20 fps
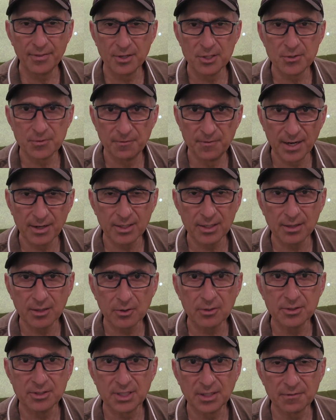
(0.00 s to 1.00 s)
there's very
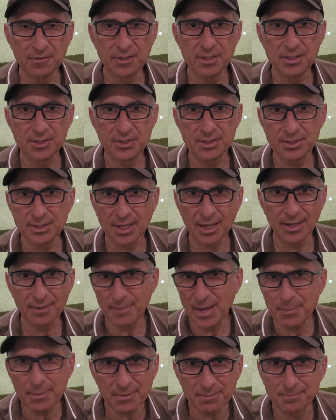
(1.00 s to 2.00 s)
little difference,
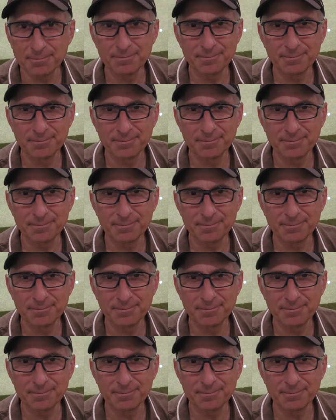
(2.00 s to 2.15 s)
maybe